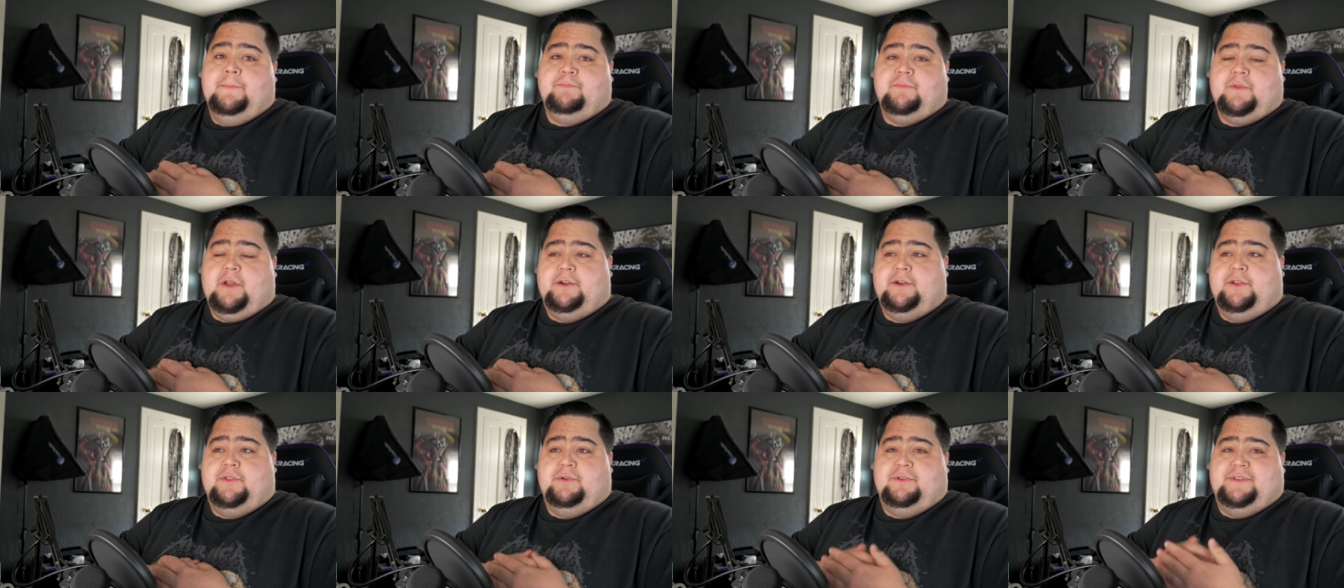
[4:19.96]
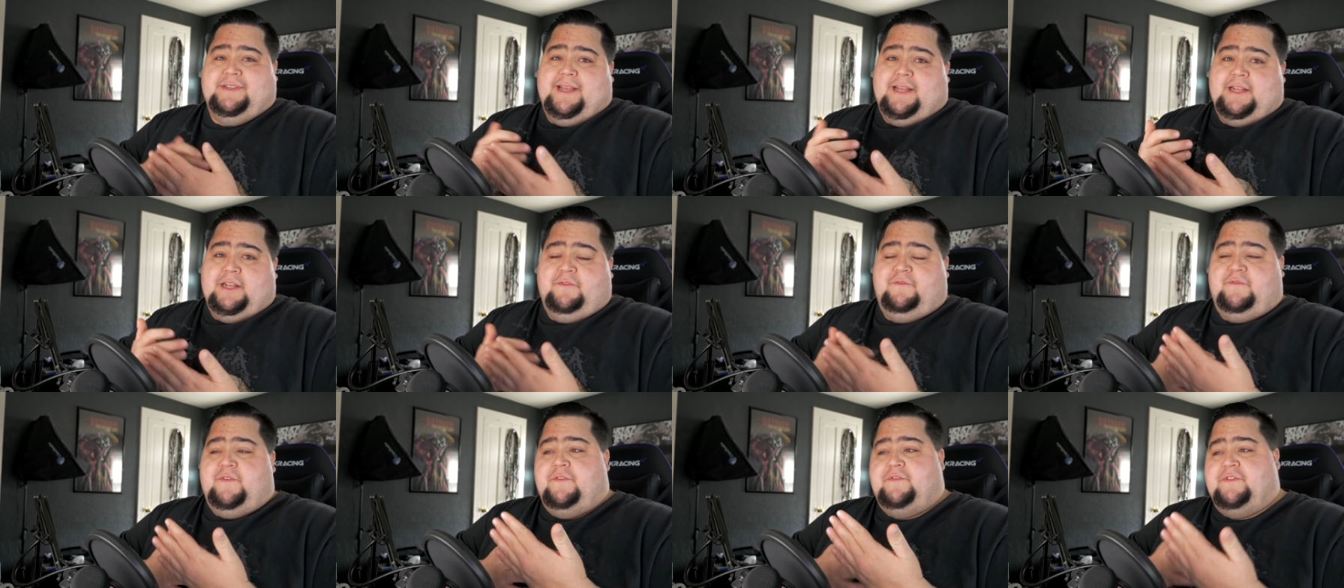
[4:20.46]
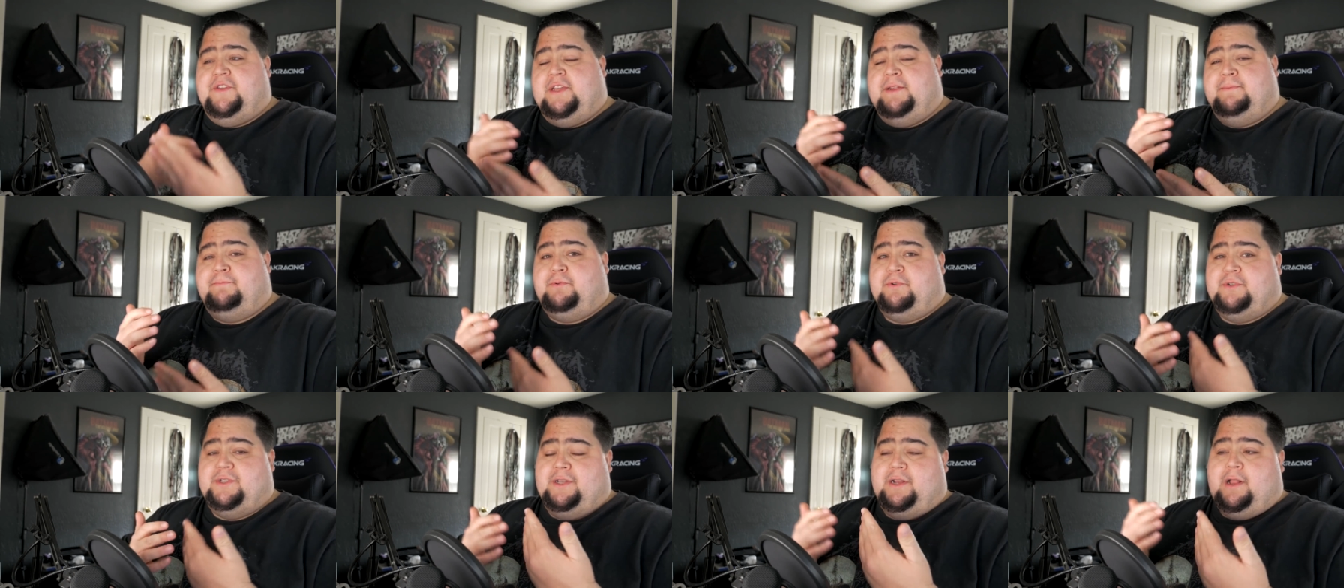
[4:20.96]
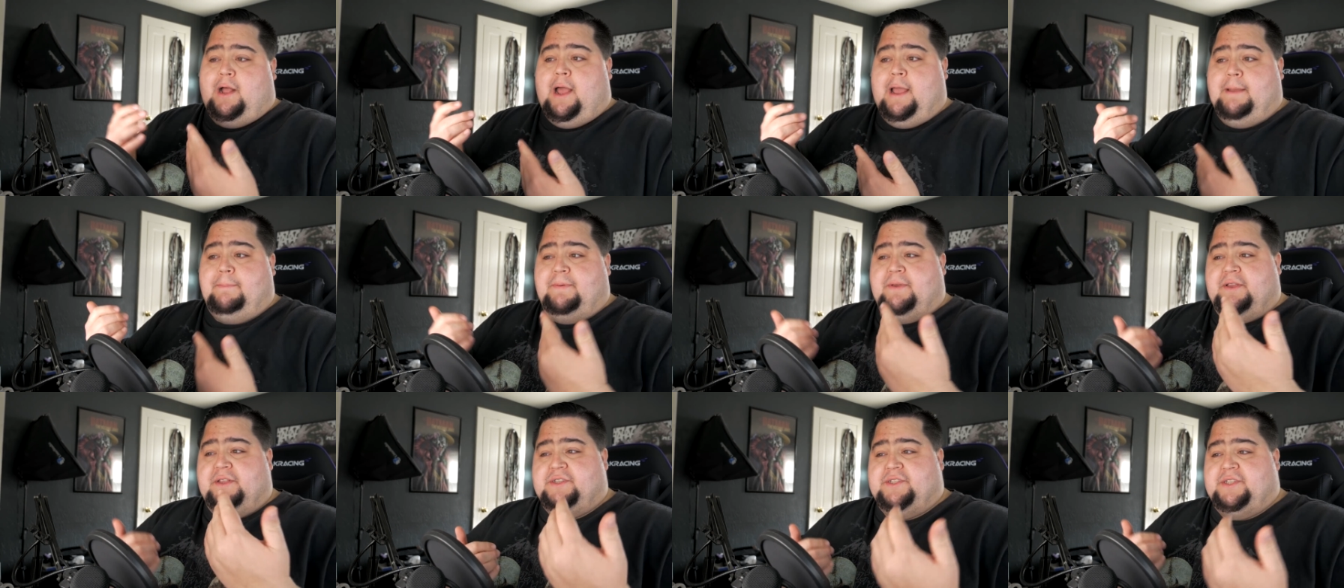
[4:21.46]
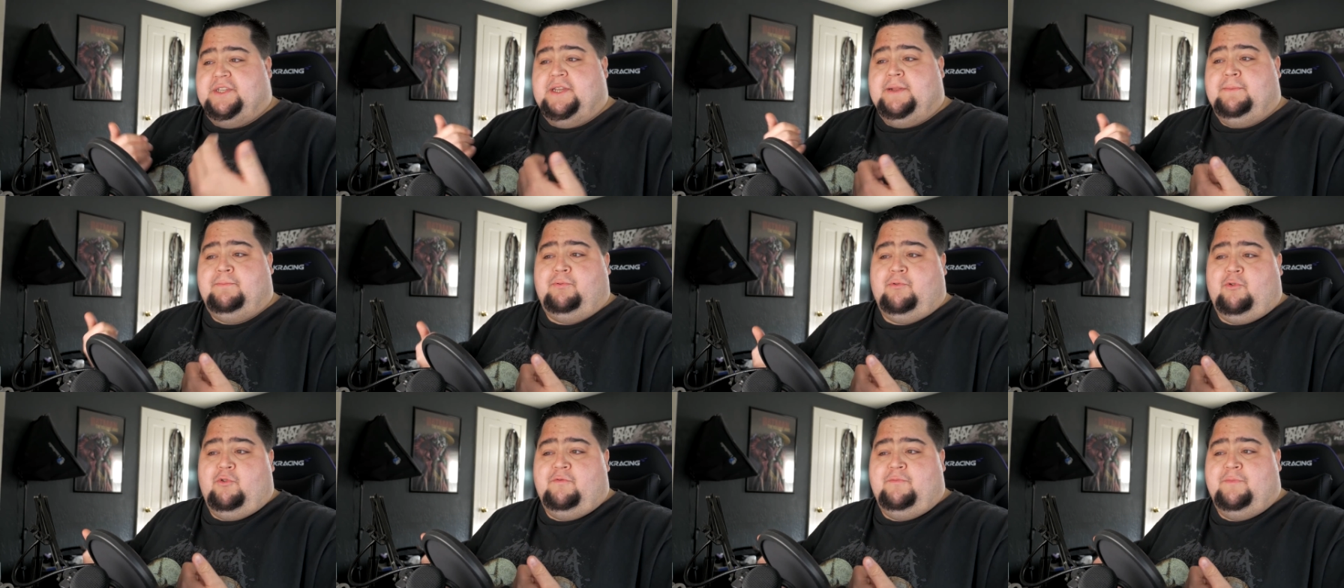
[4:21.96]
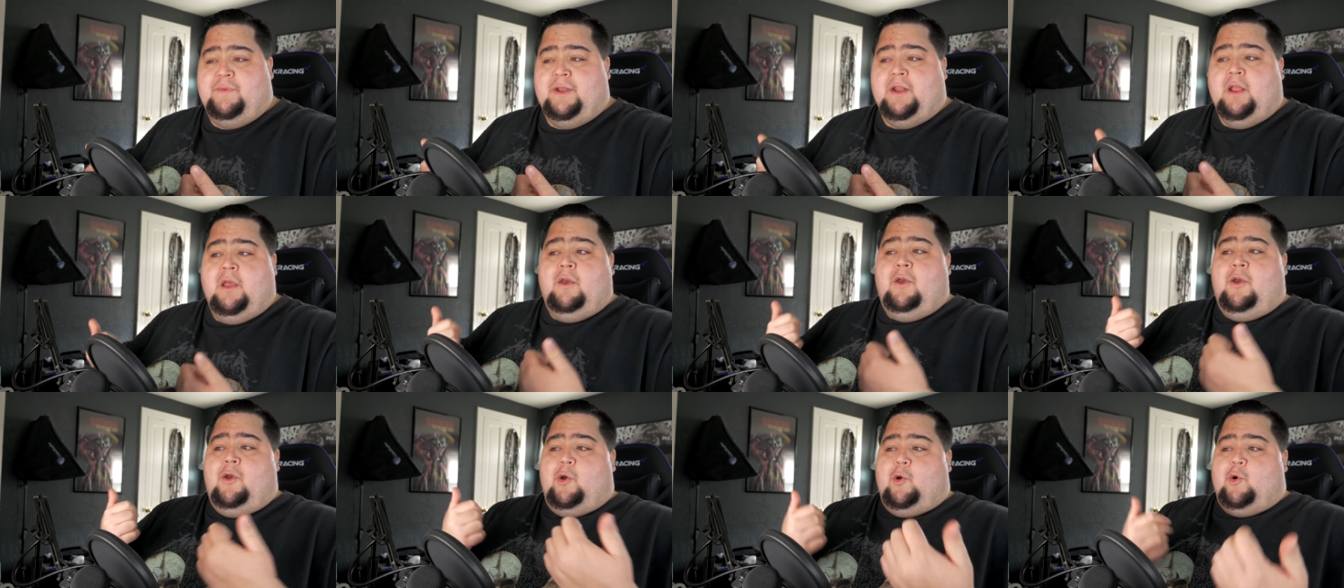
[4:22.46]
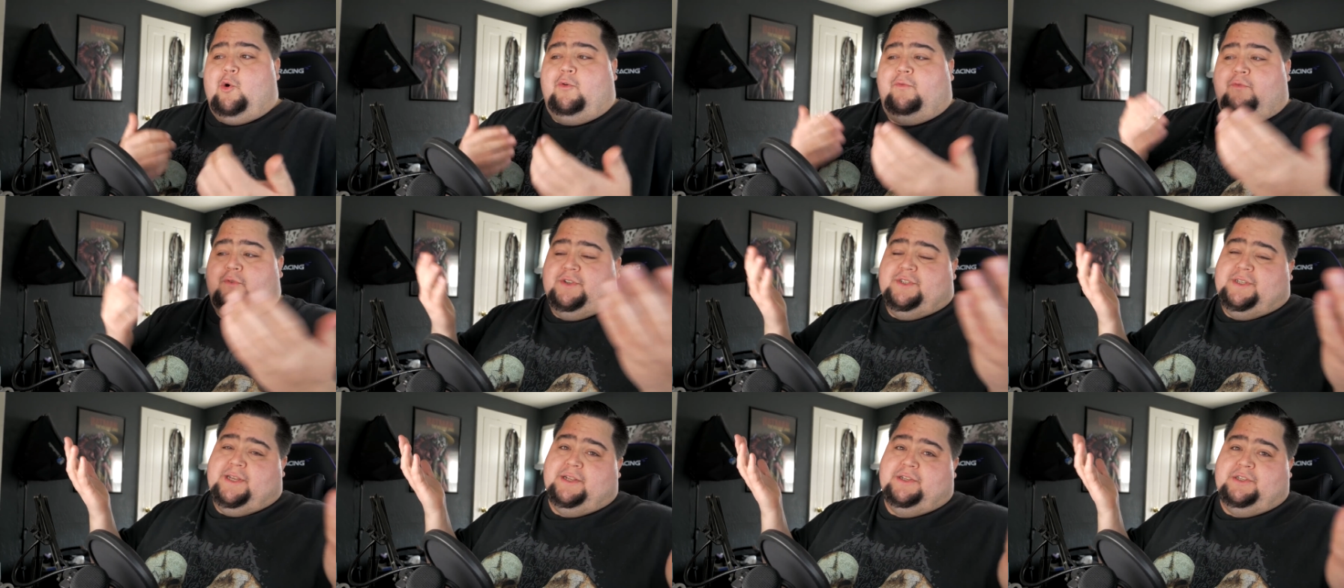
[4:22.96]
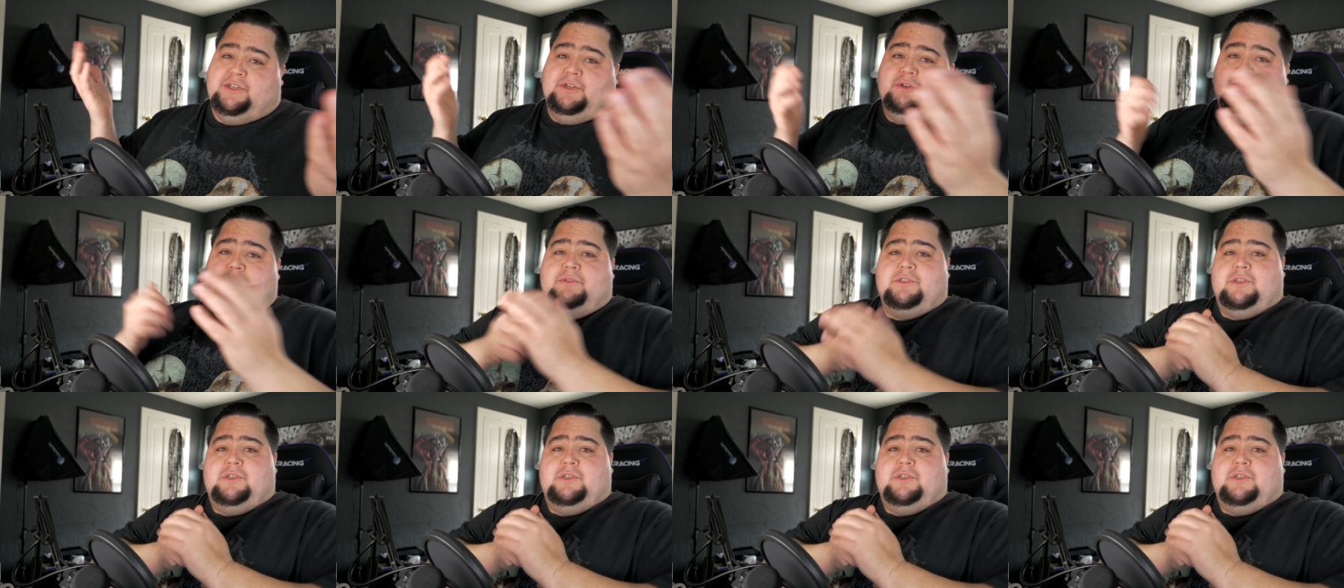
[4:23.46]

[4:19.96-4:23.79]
another 10 to 15% IPC improvement over Zen 2.